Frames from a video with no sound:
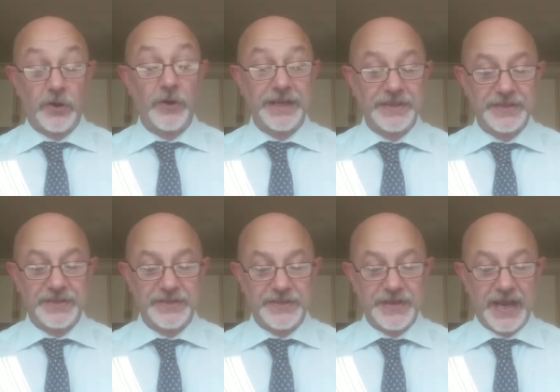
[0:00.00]
coins
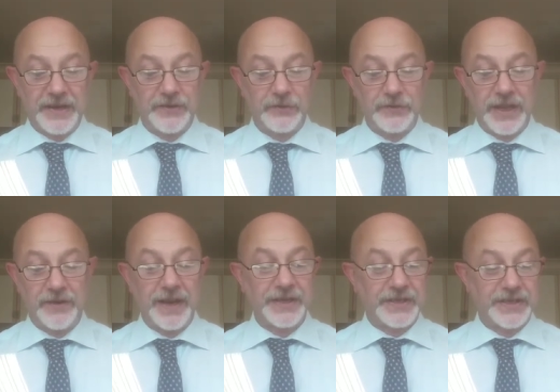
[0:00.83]
can stand on
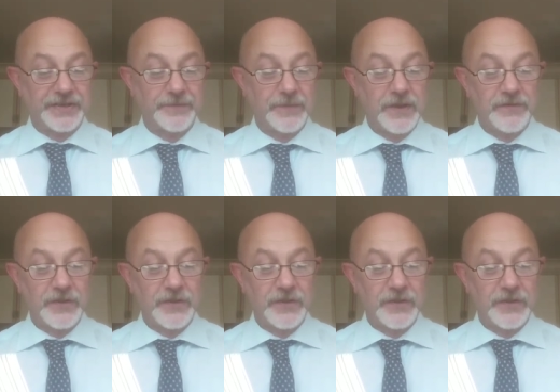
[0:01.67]
their edges